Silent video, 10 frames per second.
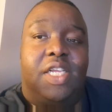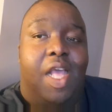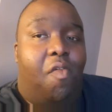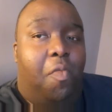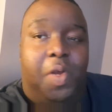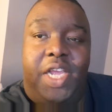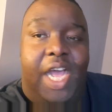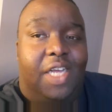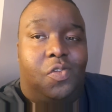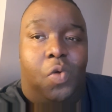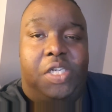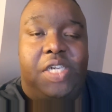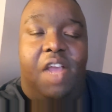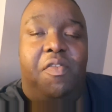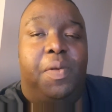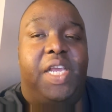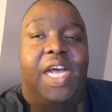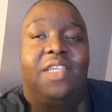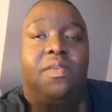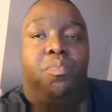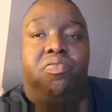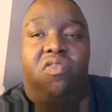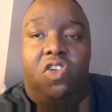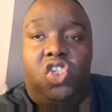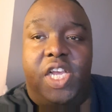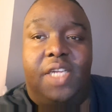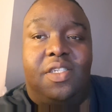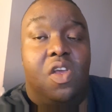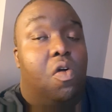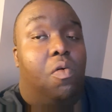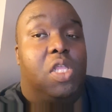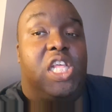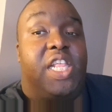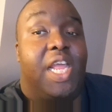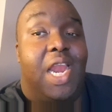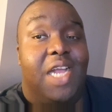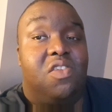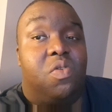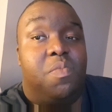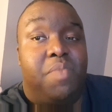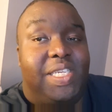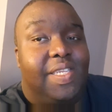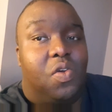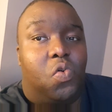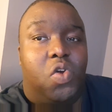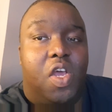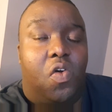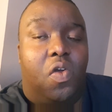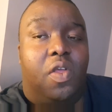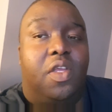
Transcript: Everybody has one, everybody has a project, whether they like to admit it or not.